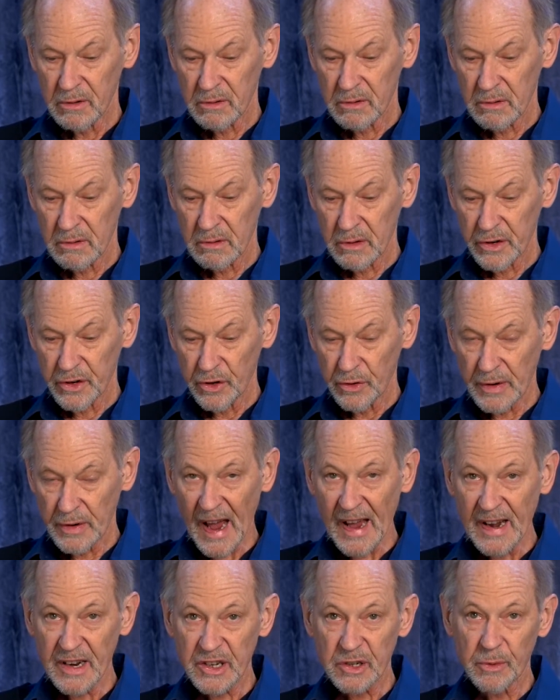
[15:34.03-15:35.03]
to
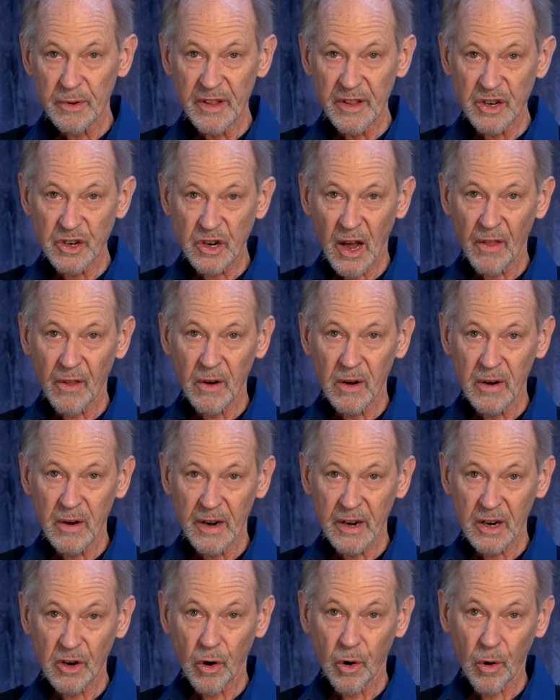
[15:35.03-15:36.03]
unite us with
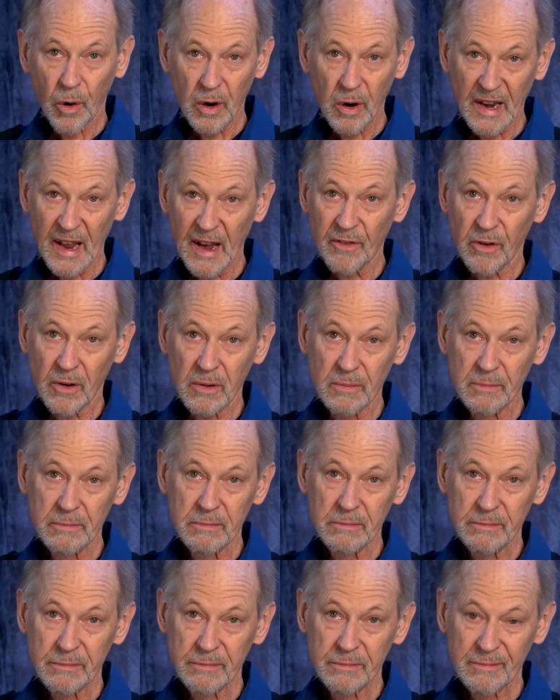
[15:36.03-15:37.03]
each other at a core
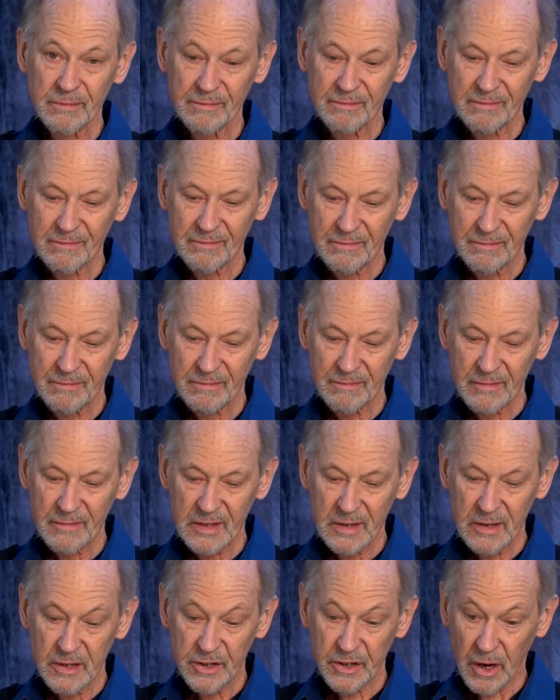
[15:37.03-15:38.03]
level.
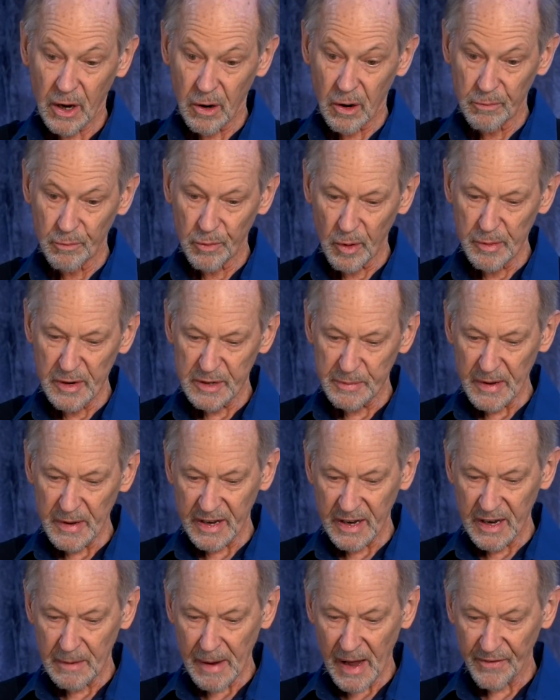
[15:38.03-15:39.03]
So
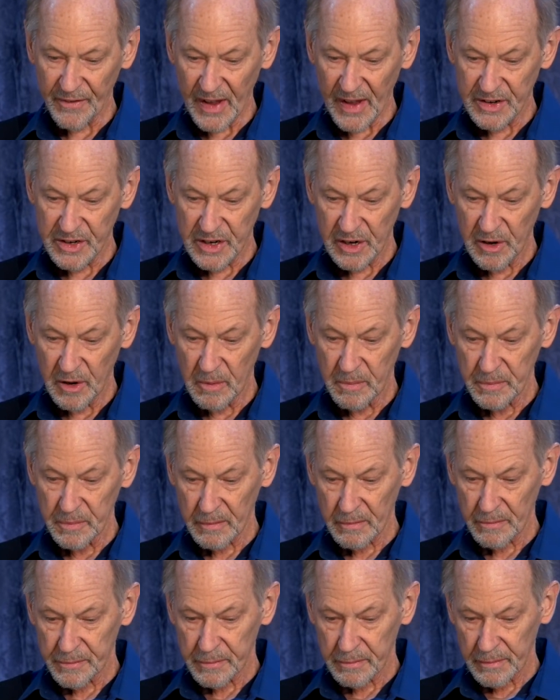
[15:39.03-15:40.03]
we'll be speaking about that
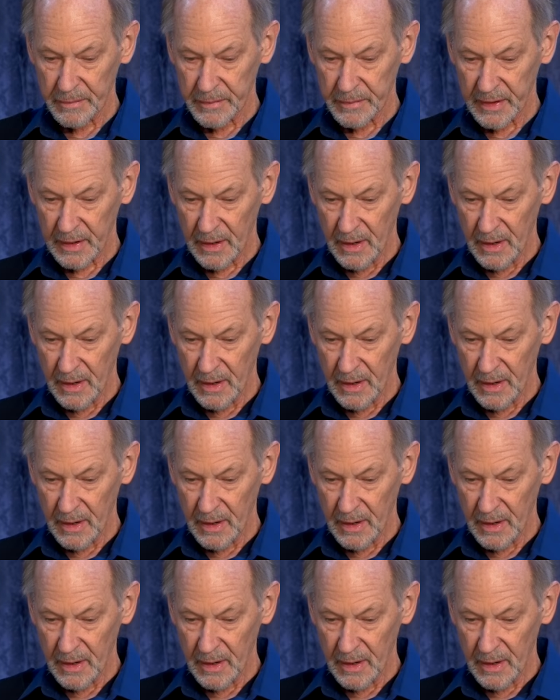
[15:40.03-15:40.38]
too.